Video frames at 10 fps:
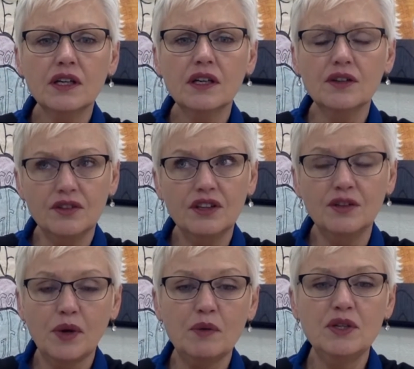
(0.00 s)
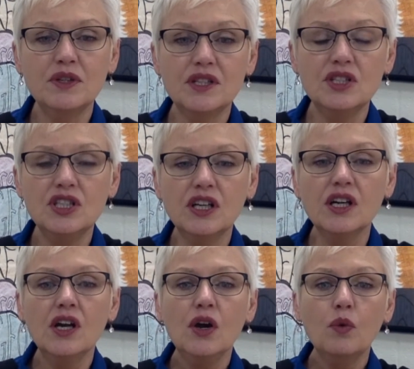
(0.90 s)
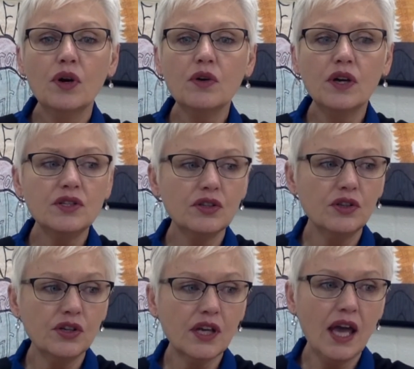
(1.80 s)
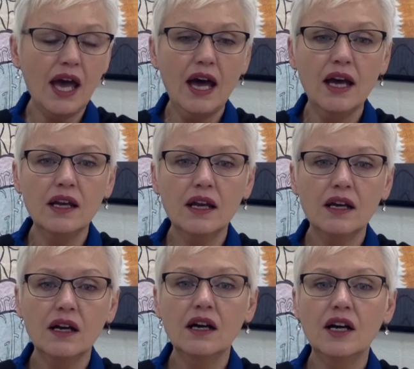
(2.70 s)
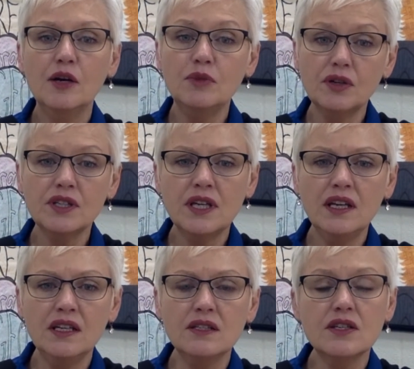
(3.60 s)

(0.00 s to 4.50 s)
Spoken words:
or the way we do it this year, we're going to look at your attendance.